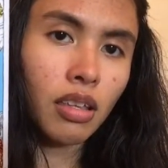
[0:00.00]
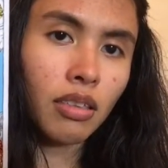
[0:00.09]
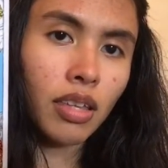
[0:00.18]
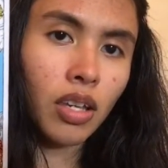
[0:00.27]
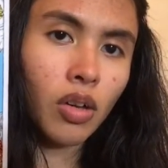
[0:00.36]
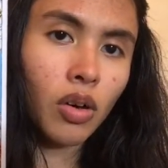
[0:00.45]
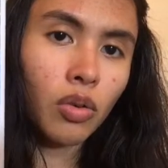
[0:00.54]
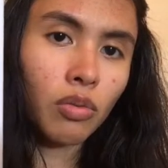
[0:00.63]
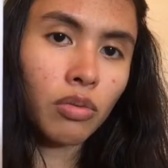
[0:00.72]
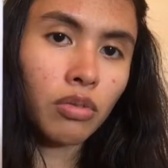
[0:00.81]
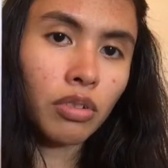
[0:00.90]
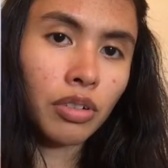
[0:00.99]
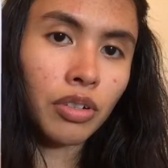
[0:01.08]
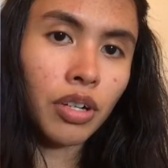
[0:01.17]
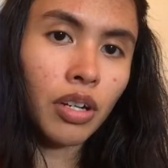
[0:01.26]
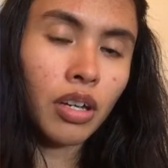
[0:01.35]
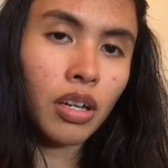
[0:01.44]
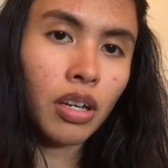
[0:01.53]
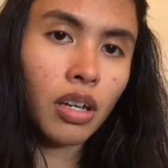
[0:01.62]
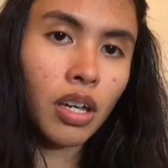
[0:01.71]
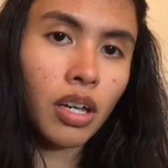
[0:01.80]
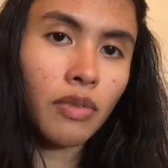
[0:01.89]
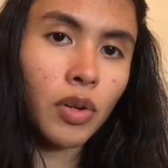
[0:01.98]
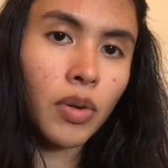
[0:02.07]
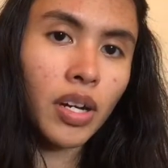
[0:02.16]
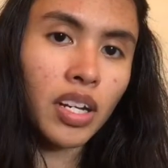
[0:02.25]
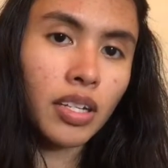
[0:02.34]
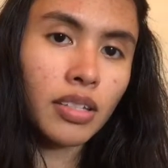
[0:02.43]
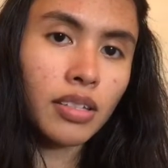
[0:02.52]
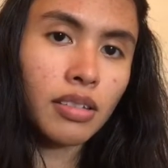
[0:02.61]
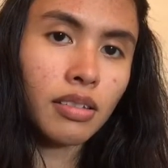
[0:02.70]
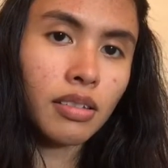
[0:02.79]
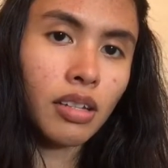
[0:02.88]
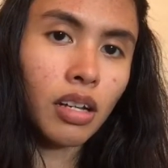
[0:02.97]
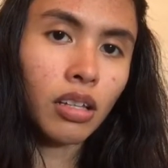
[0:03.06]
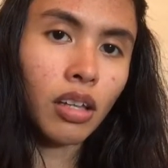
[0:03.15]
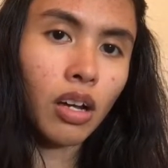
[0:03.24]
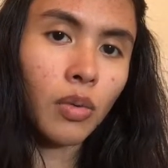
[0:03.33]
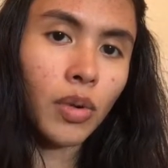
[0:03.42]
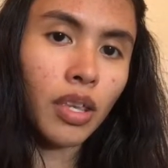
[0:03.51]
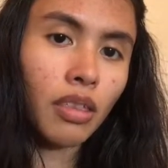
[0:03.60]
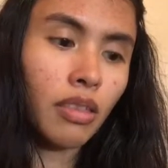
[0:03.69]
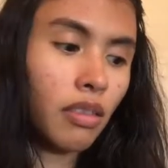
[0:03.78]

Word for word: the co-ruler of Aquarius along with